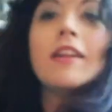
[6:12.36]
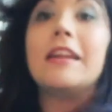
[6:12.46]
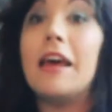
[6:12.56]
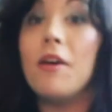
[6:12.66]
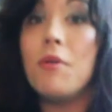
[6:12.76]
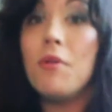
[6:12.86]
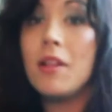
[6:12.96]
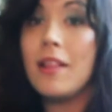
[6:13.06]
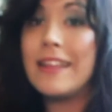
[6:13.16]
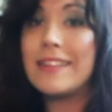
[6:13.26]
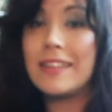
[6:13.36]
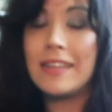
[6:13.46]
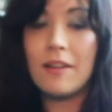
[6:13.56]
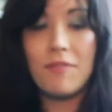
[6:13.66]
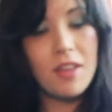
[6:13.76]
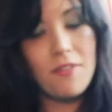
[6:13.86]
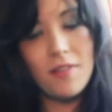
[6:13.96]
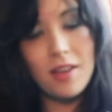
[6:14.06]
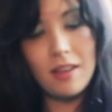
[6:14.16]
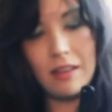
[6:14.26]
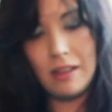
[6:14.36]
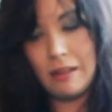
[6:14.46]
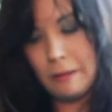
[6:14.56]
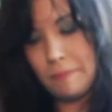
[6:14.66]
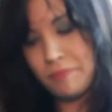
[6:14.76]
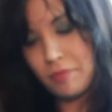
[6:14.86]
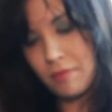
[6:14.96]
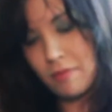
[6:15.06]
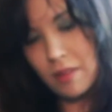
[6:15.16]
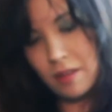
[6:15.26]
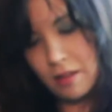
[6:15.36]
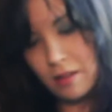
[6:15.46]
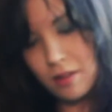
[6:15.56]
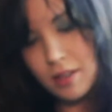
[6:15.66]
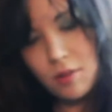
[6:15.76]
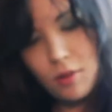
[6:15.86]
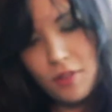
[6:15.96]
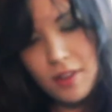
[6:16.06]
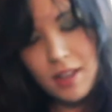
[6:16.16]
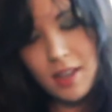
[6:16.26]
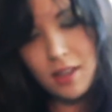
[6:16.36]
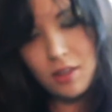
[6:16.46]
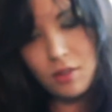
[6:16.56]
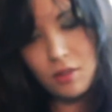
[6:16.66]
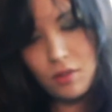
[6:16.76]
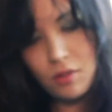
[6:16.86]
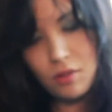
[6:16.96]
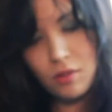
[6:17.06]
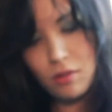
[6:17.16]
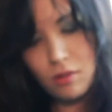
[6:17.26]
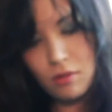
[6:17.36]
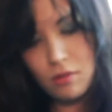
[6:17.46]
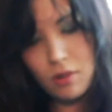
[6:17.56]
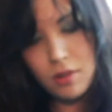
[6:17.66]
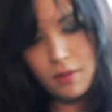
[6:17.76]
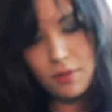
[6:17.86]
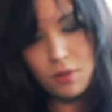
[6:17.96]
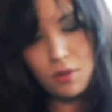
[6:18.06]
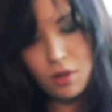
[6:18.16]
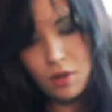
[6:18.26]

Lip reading: Now let's see if they fit. Because I don't know if it's like, because if you